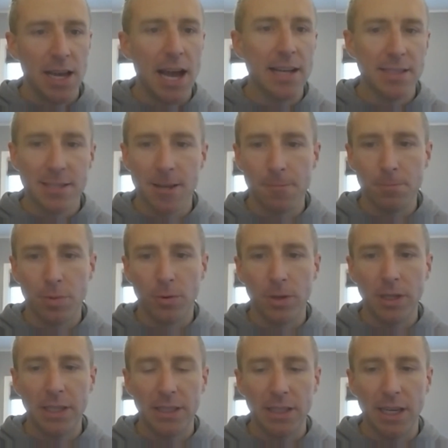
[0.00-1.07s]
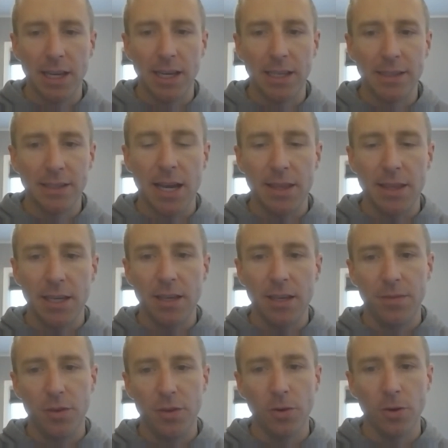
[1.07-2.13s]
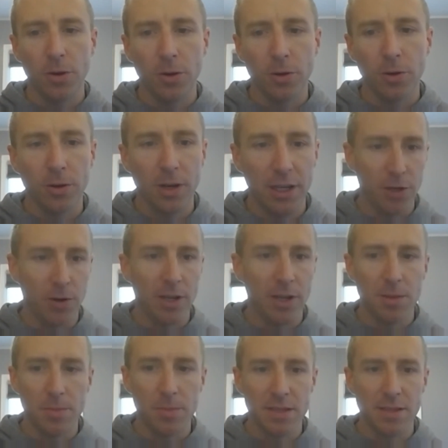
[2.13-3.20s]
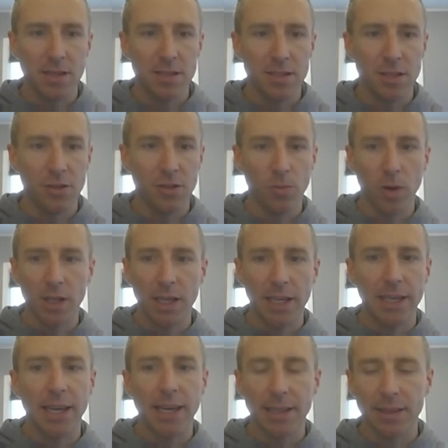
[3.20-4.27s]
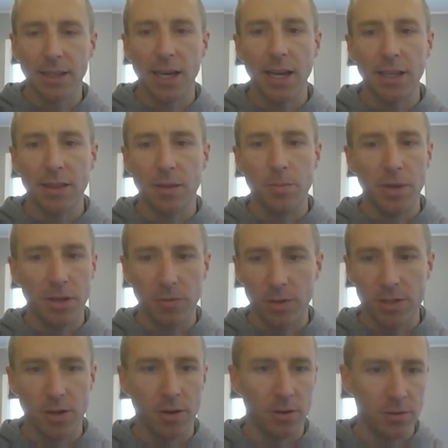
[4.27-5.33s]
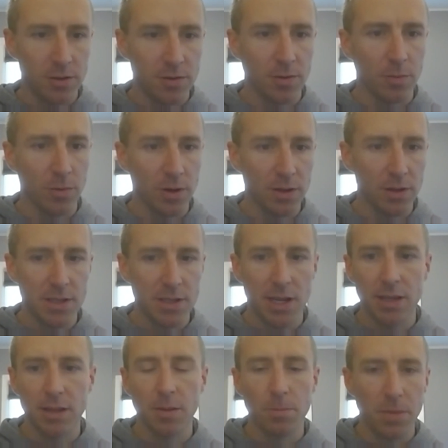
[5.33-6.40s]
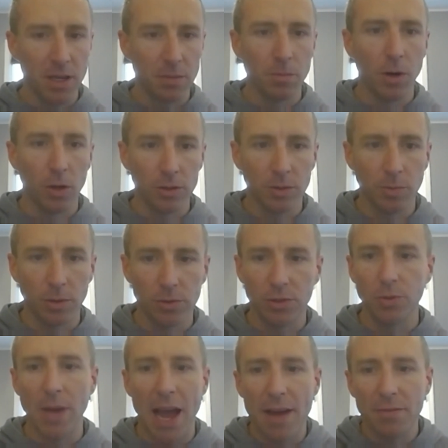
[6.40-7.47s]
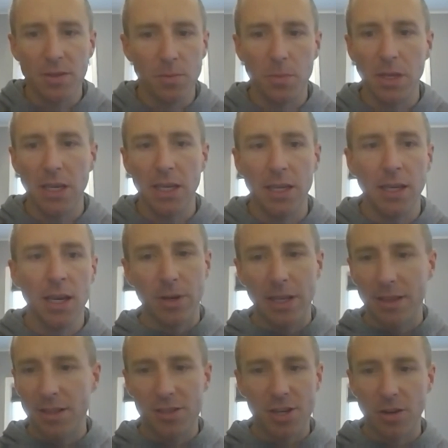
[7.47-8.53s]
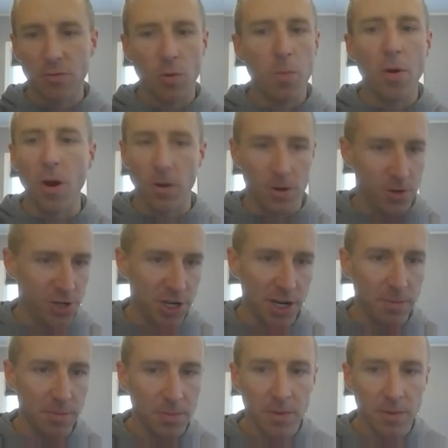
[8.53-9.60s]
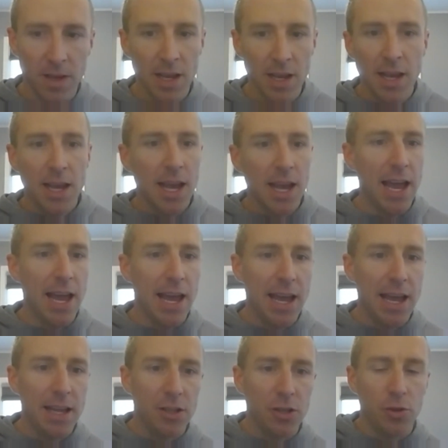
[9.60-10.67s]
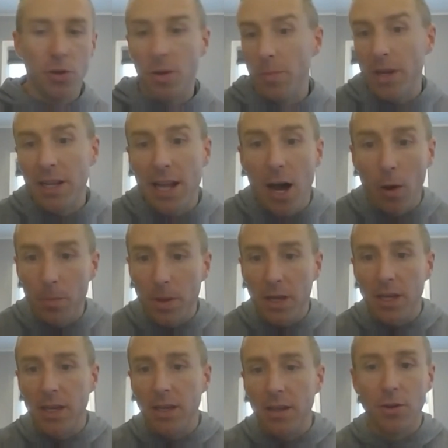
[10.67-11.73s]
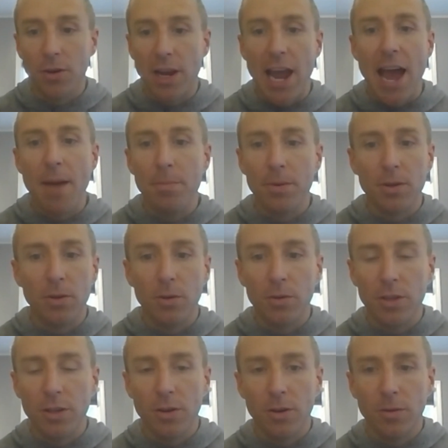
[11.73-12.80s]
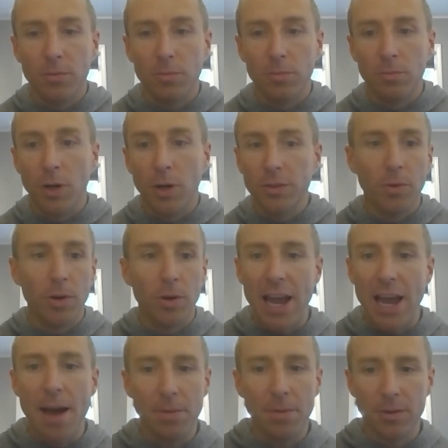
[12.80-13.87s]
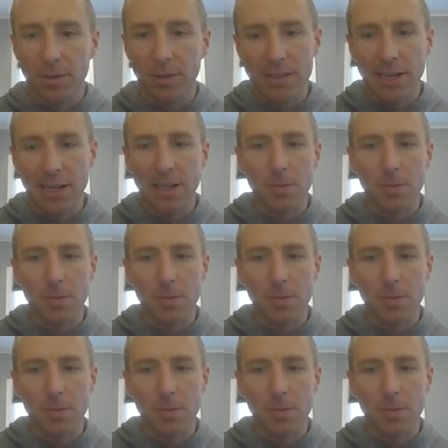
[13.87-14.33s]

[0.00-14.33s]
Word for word: at some point and i think if you're you're in the business and you want to get like the big returns from real estate the big multiples you have to be in the general partnership and you can be an LP. Your capital, your multiple of capital isn't